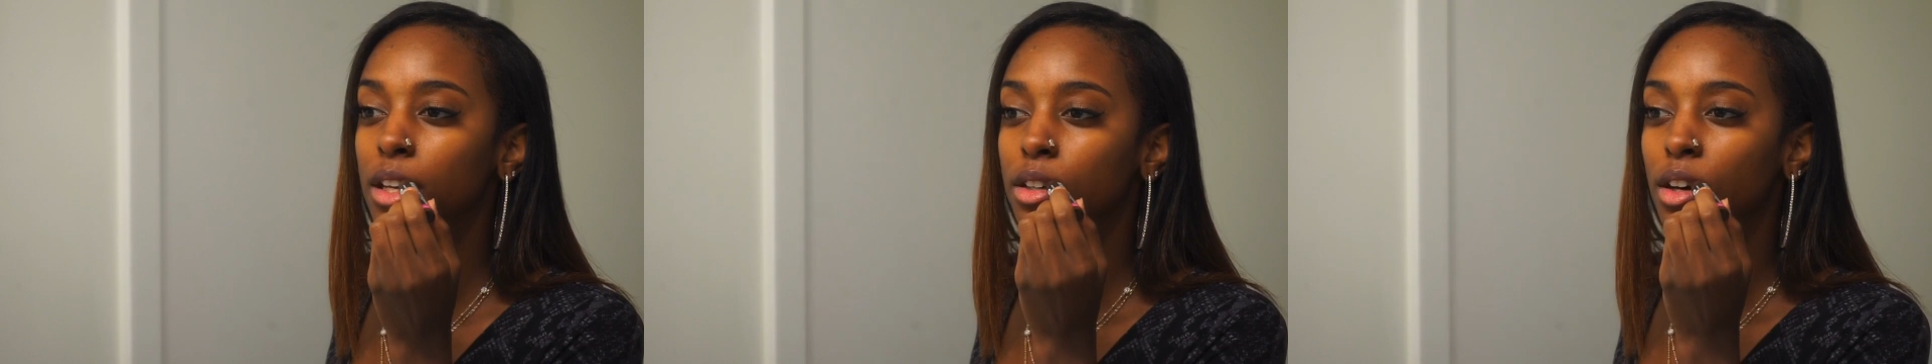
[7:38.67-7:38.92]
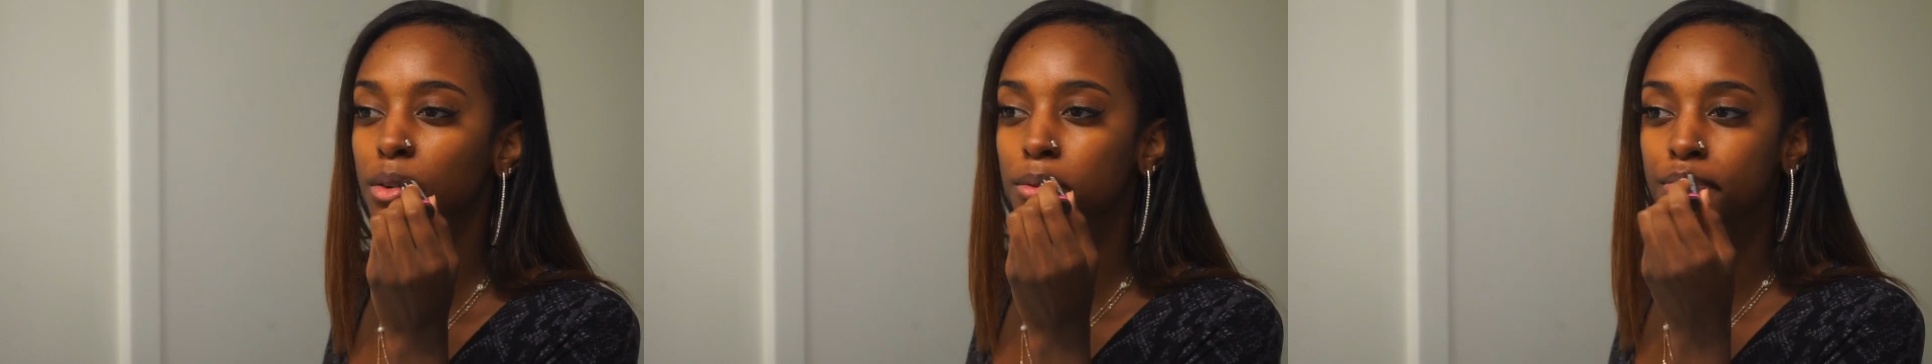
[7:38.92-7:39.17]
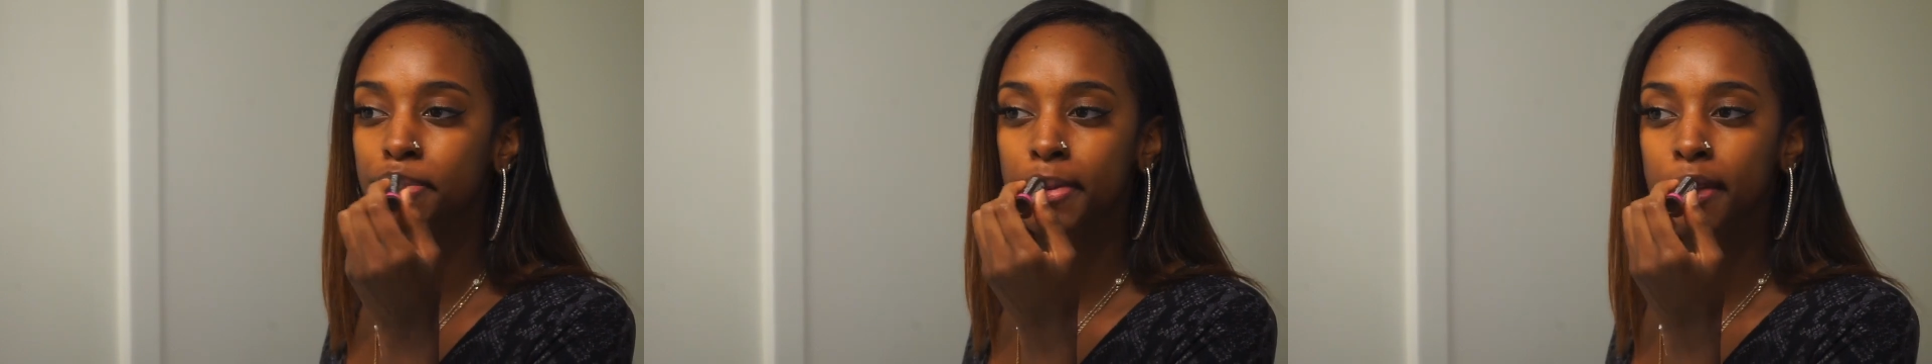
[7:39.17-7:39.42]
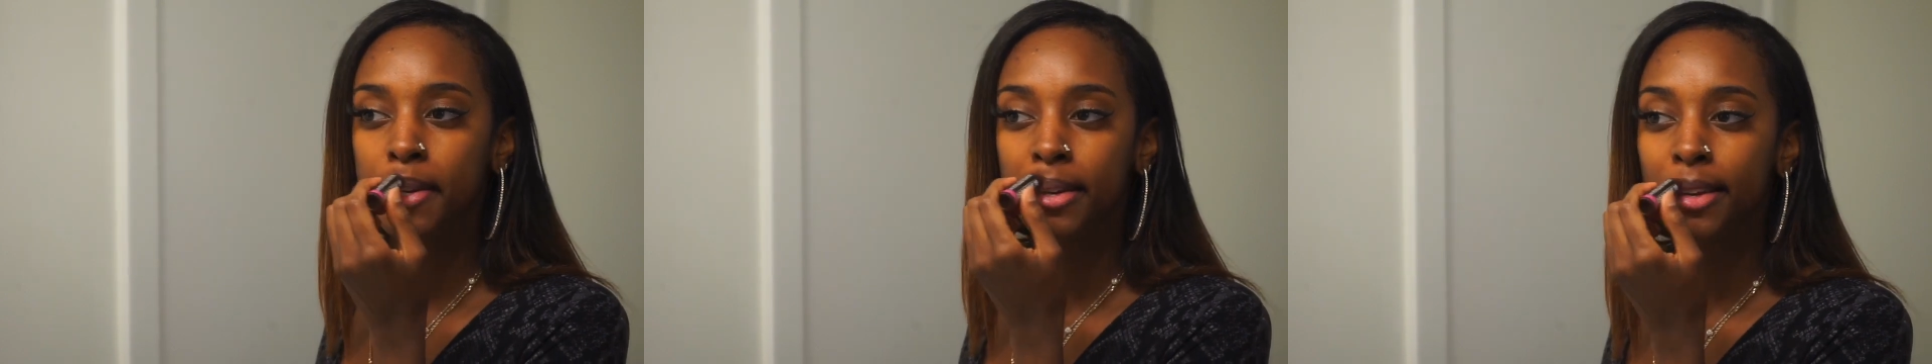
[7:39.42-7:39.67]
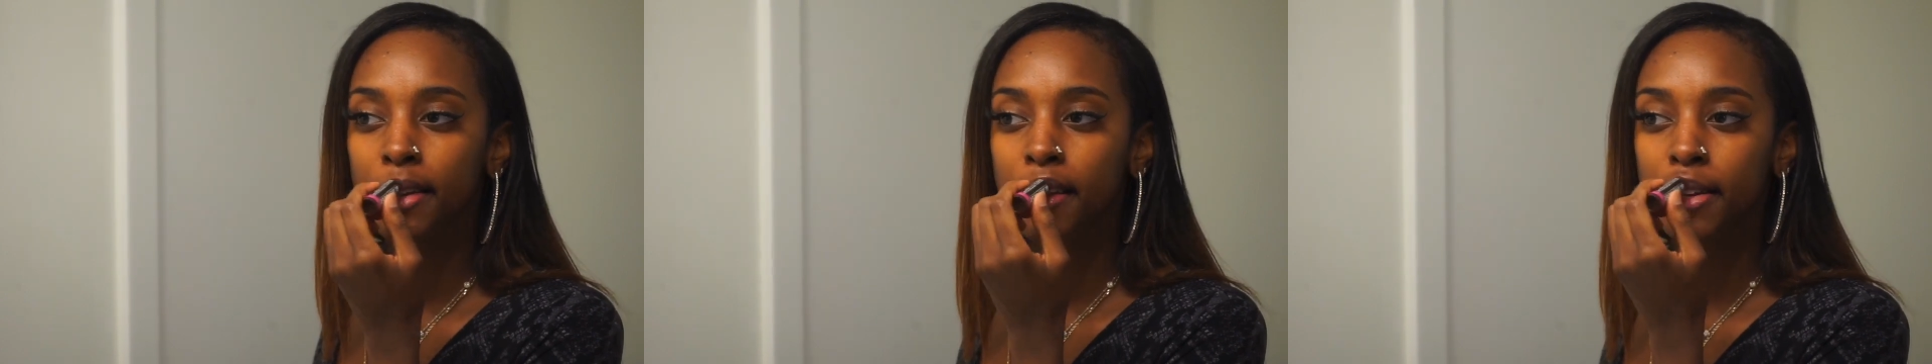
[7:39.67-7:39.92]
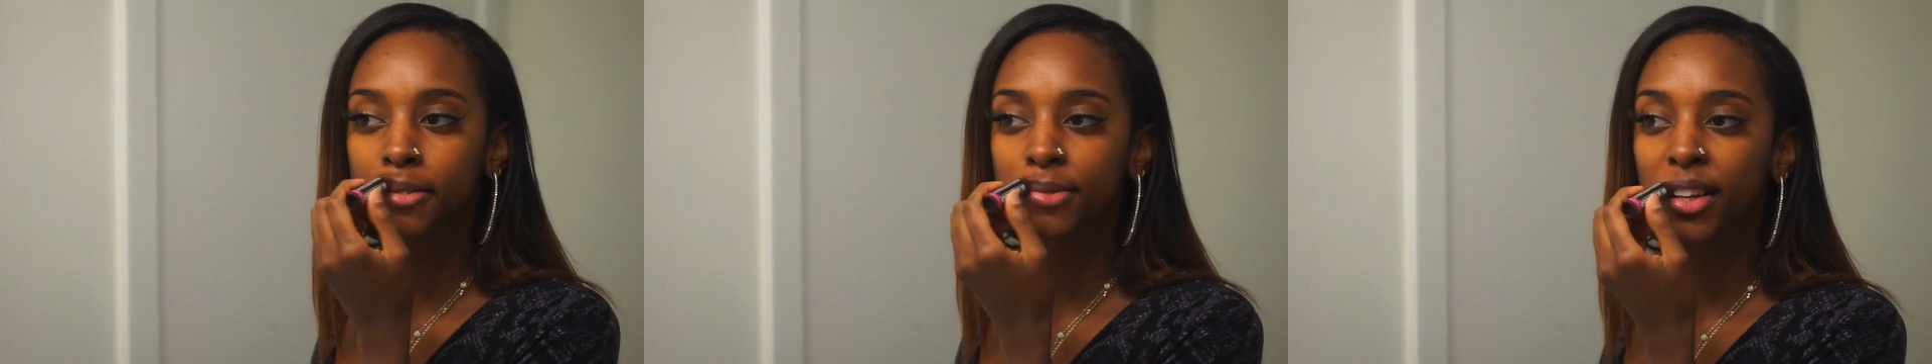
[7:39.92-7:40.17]
you know,
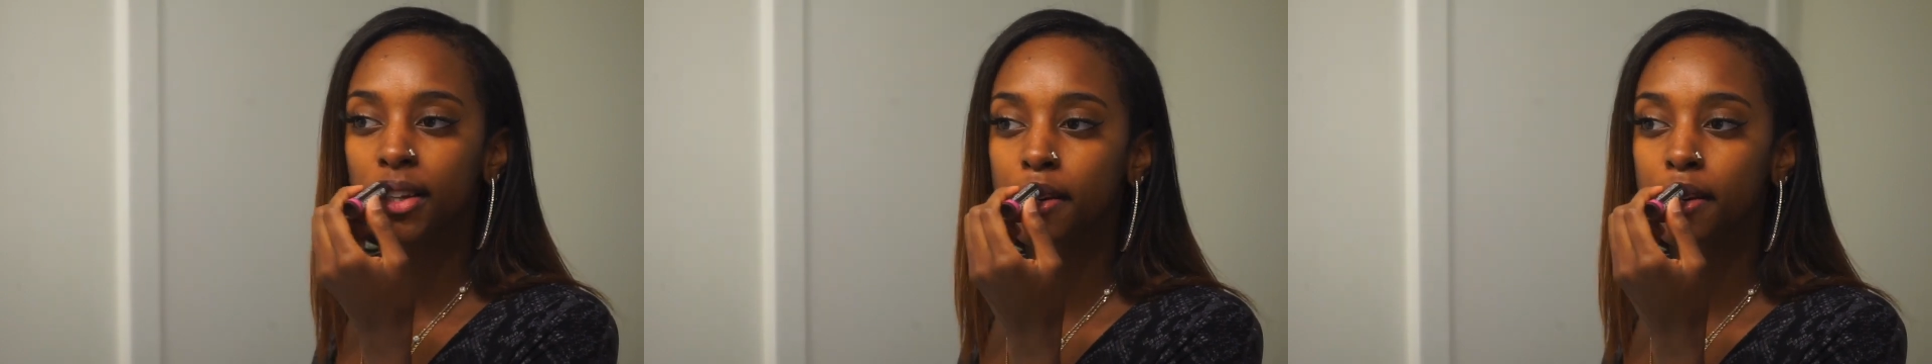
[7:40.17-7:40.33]
gives me a